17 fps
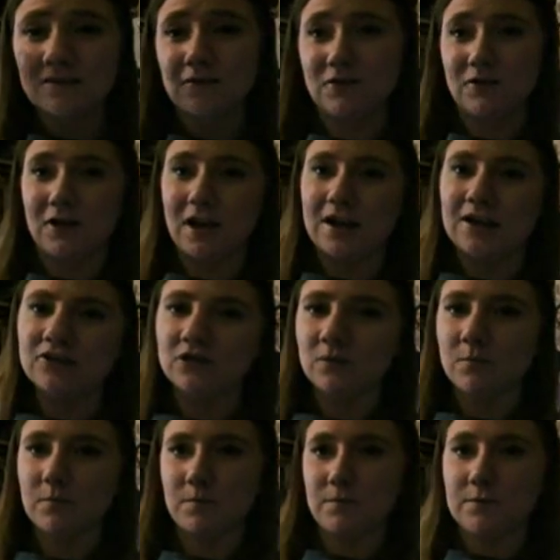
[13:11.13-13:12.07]
You're kind of
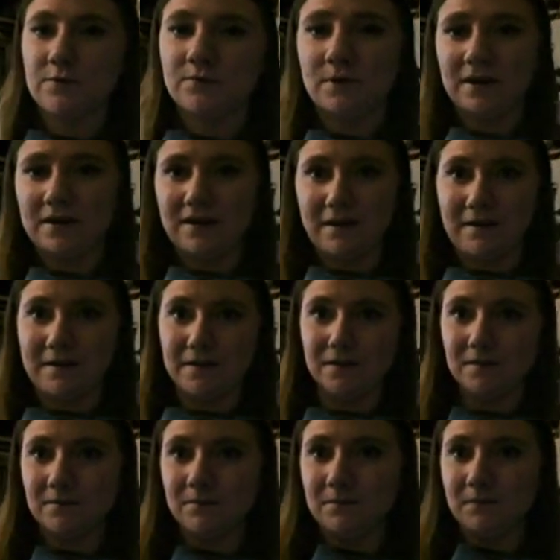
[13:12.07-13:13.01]
jumping between Eretz
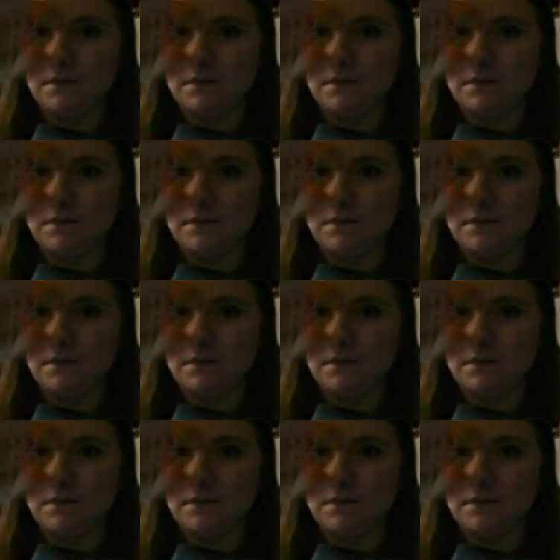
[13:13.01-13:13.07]
and